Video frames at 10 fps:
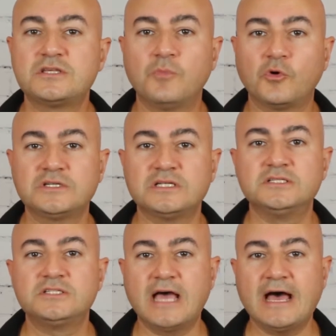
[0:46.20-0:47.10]

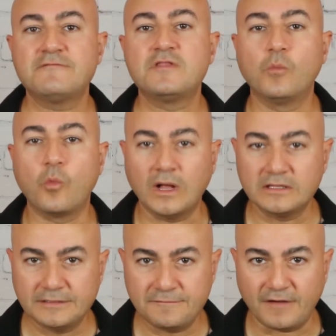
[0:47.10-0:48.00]
important to have them
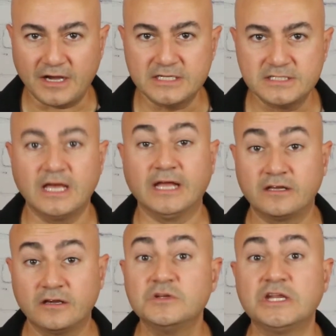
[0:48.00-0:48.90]
well defined and
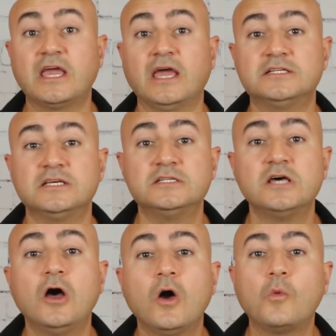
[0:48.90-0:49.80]
communicated
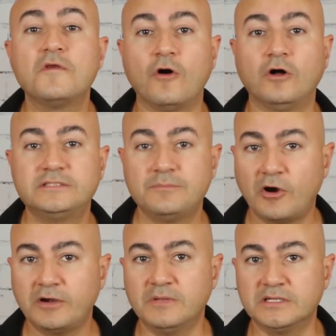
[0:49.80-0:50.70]
with all
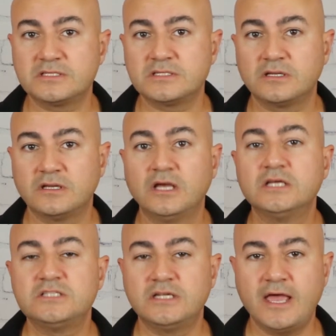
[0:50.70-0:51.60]
departments.
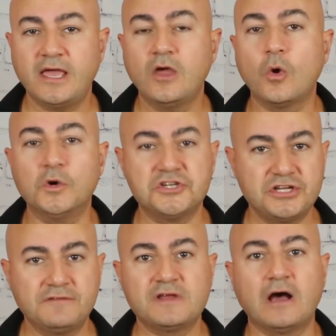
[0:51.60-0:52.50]
Today, we
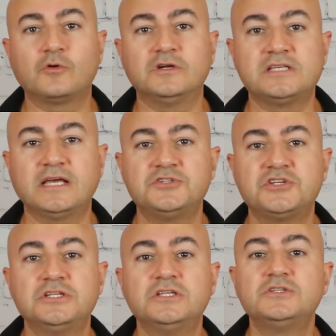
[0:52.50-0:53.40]
shift our
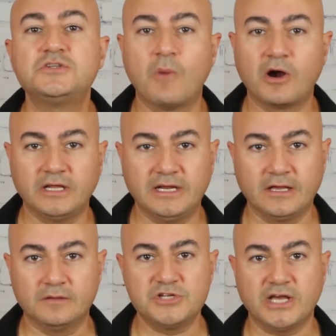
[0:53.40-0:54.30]
attention to
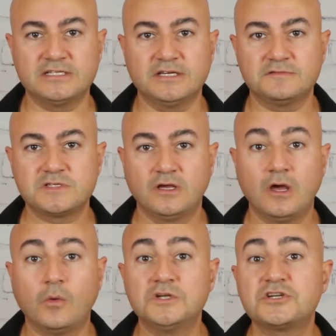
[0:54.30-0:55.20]
marketing objectives,
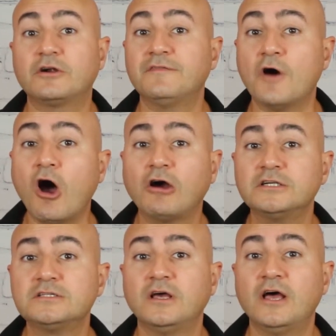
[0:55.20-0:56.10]
which are at the
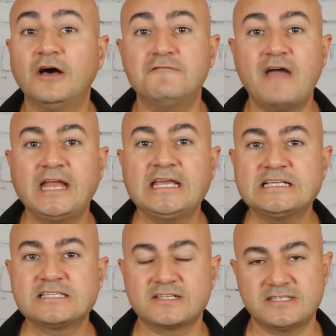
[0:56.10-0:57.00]
heart of any
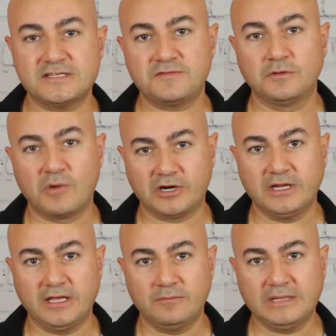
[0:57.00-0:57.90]
successful
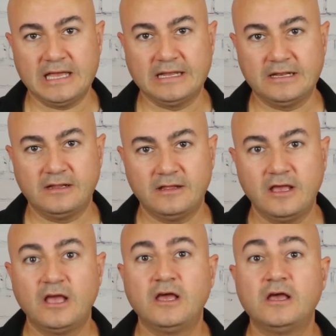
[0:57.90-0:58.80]
marketing plan.
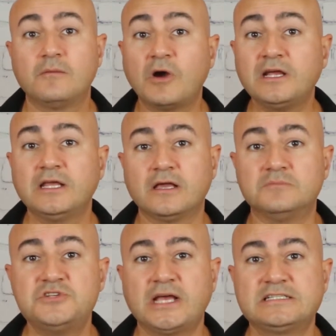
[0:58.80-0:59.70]
Marketing
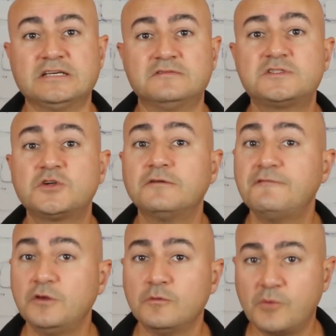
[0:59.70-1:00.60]
objectives serve
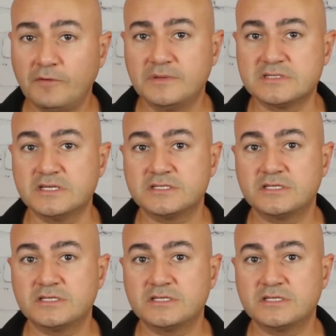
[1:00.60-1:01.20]
few purposes.